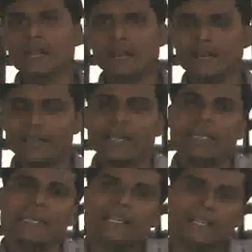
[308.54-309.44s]
are an
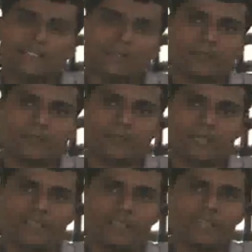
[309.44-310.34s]
ideal customer for
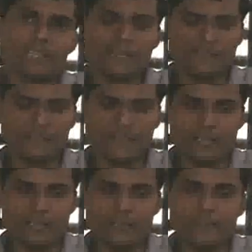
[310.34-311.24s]
us.
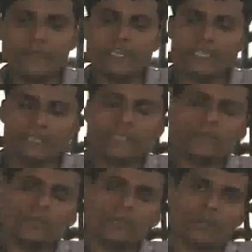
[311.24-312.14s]
When we are reaching
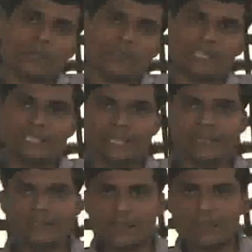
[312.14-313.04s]
them through an offline
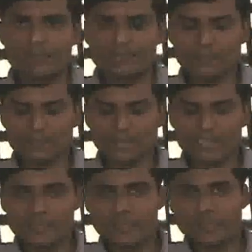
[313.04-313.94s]
channel, companies of the
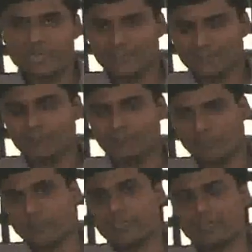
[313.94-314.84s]
size between
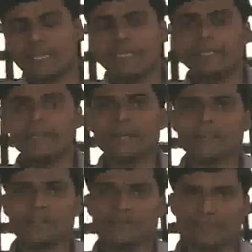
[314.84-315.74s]
slightly greater
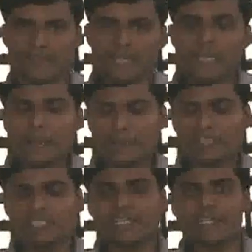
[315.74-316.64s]
than 50
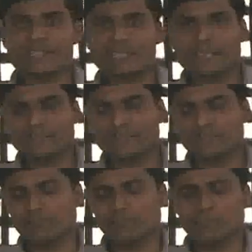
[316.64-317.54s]
but still less than
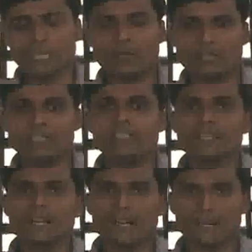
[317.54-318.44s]
1000
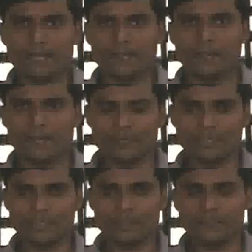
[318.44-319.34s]
are an
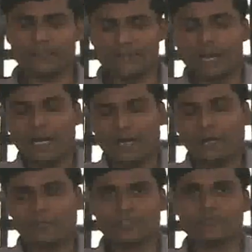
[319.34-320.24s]

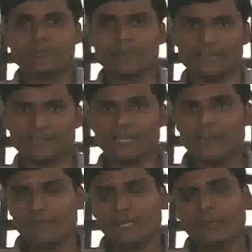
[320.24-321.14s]
option for us.
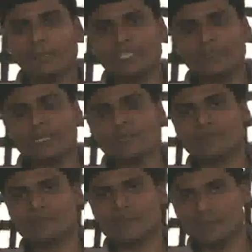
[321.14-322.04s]
When companies
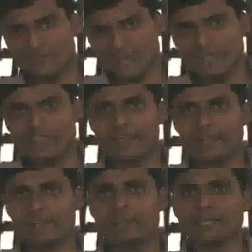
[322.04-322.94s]
become of size greater than